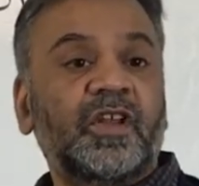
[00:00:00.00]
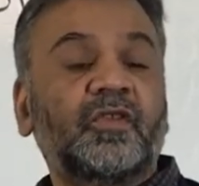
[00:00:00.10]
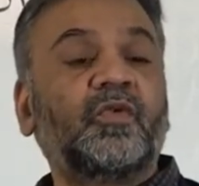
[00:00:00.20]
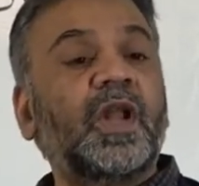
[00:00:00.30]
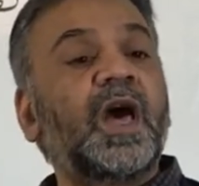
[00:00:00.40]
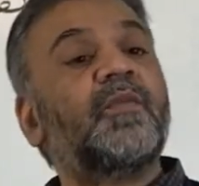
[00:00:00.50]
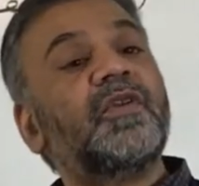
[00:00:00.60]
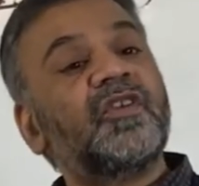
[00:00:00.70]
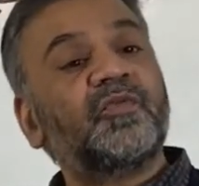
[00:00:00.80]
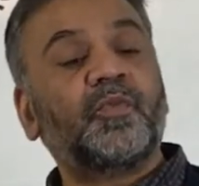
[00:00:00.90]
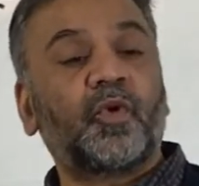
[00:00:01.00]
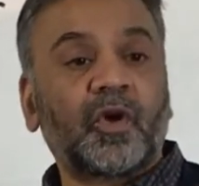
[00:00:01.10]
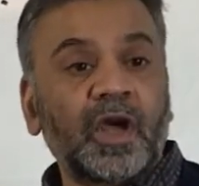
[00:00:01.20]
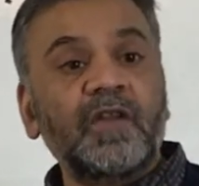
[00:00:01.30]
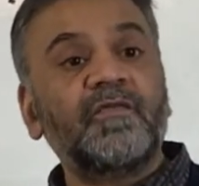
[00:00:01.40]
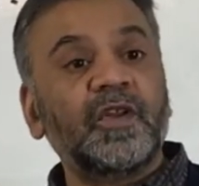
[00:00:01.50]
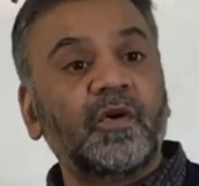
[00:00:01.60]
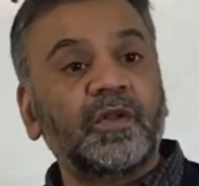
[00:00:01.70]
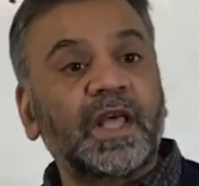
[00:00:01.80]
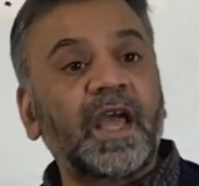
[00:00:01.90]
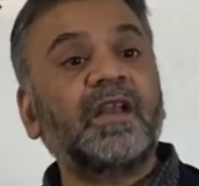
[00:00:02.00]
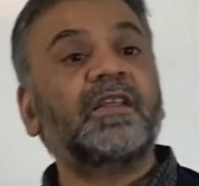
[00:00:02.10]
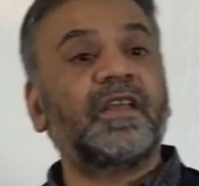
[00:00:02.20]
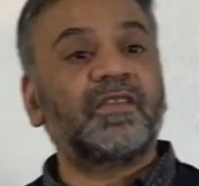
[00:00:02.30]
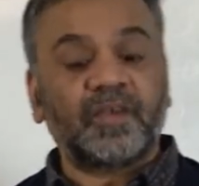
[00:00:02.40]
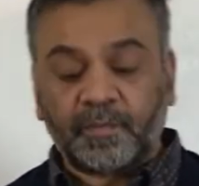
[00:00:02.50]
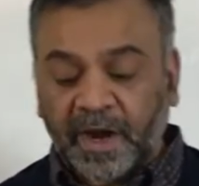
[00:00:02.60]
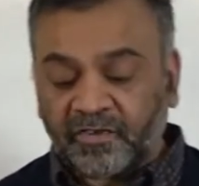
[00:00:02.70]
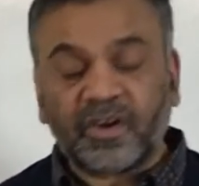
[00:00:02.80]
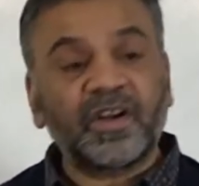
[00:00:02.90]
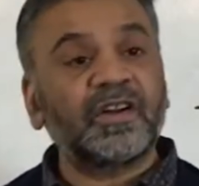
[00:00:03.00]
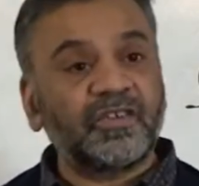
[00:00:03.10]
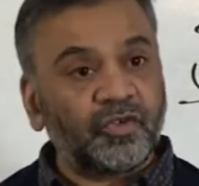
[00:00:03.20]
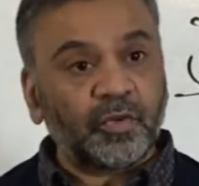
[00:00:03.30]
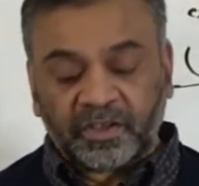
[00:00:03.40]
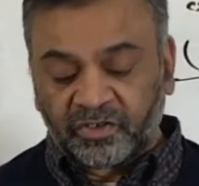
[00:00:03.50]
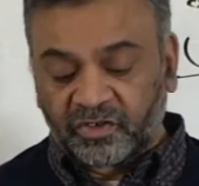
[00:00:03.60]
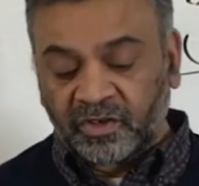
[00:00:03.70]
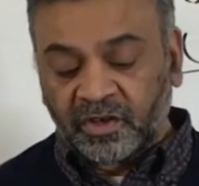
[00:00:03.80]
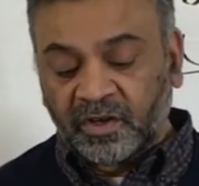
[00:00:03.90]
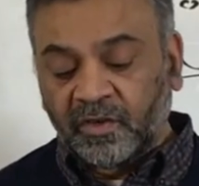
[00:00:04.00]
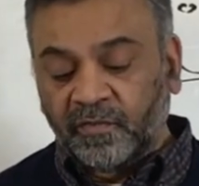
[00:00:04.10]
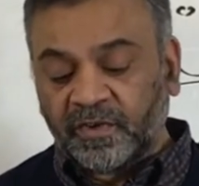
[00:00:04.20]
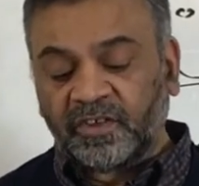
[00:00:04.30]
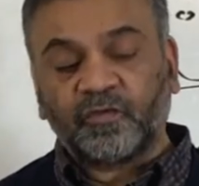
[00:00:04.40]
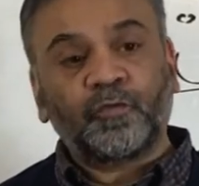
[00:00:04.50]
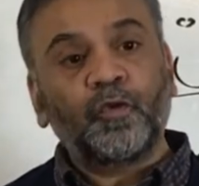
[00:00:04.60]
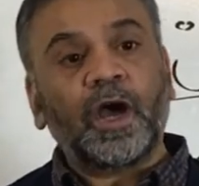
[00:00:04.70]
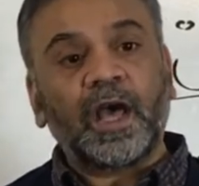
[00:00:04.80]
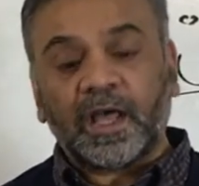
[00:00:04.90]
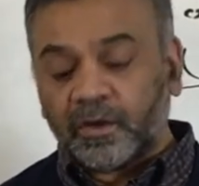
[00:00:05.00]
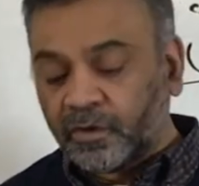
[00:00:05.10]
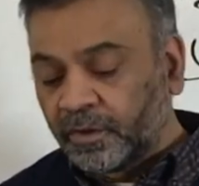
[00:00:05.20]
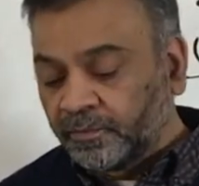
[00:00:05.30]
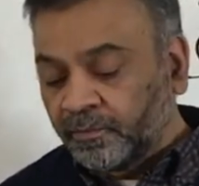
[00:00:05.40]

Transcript: Now tullabun is broken, we know that. There is a pattern to it, which is fu'alun.